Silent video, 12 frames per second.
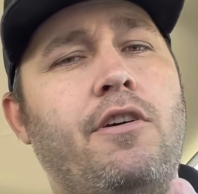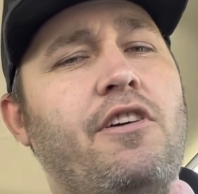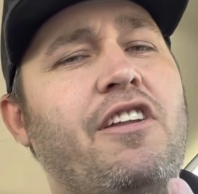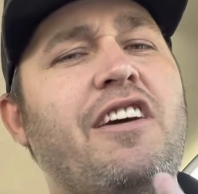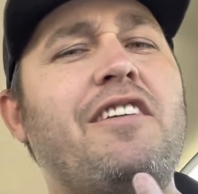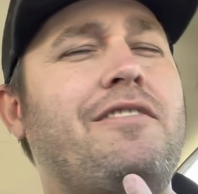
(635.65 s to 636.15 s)

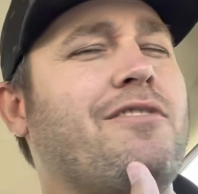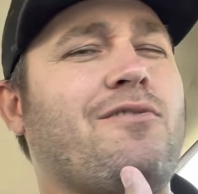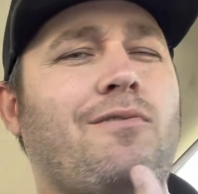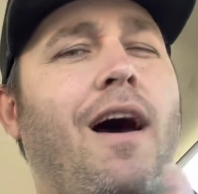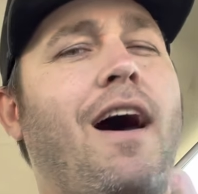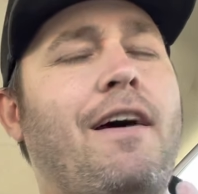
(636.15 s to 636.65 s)
You need to
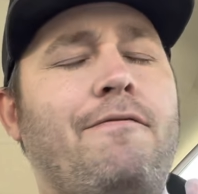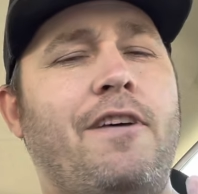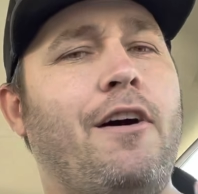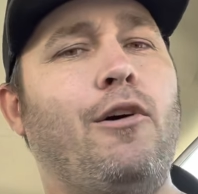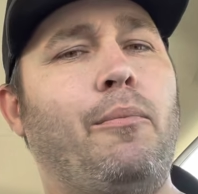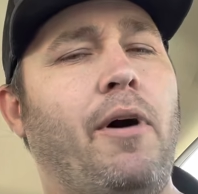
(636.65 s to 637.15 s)
strive to
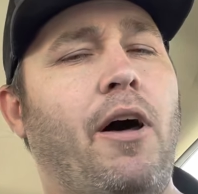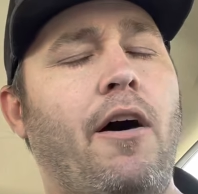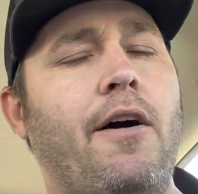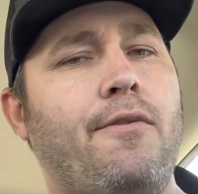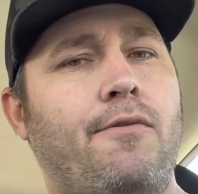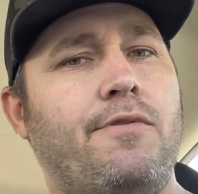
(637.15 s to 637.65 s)
help
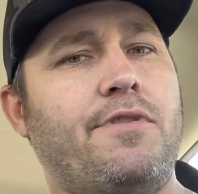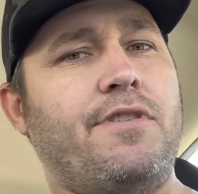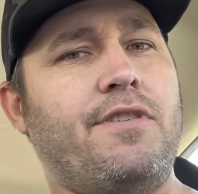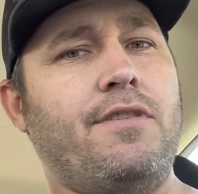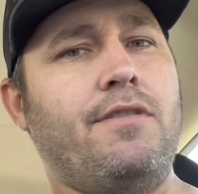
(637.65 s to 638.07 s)
others.